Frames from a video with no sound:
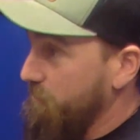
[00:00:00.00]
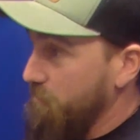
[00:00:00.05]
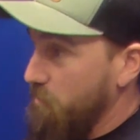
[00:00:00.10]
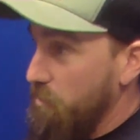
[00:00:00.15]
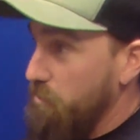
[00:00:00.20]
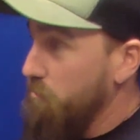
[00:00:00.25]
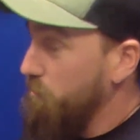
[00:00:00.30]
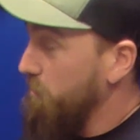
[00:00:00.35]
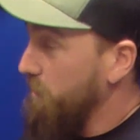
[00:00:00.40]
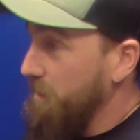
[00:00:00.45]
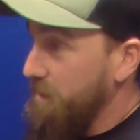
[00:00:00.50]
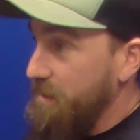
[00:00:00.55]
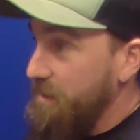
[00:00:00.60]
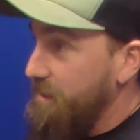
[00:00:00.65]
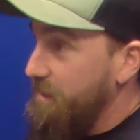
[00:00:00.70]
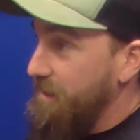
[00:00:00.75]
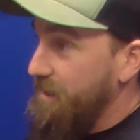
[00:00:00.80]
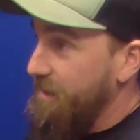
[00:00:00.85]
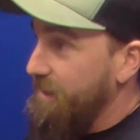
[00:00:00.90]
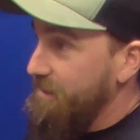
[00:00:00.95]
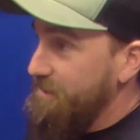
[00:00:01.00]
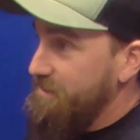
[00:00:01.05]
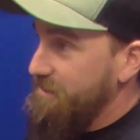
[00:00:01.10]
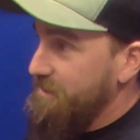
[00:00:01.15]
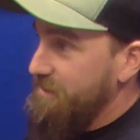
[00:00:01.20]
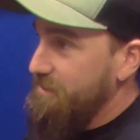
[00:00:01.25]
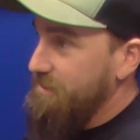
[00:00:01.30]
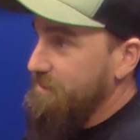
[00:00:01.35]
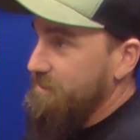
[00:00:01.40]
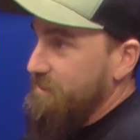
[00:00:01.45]
or oh
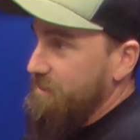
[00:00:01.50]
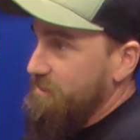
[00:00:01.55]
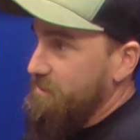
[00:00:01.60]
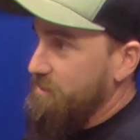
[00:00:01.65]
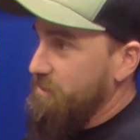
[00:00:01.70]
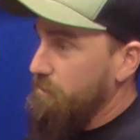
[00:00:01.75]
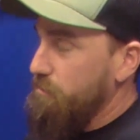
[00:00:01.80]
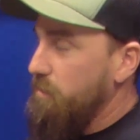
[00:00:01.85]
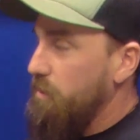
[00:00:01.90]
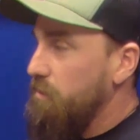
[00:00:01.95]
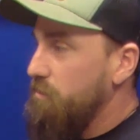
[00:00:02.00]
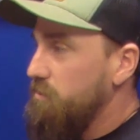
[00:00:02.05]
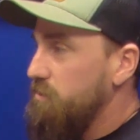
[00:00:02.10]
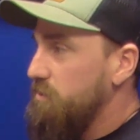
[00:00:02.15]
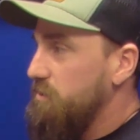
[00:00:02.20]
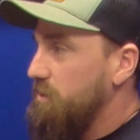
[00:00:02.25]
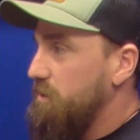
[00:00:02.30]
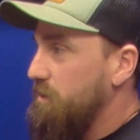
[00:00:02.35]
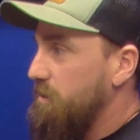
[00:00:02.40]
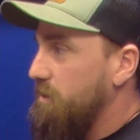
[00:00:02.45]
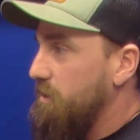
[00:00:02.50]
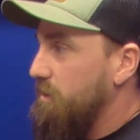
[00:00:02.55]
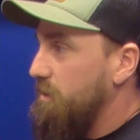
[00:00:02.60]
it's it's it's the most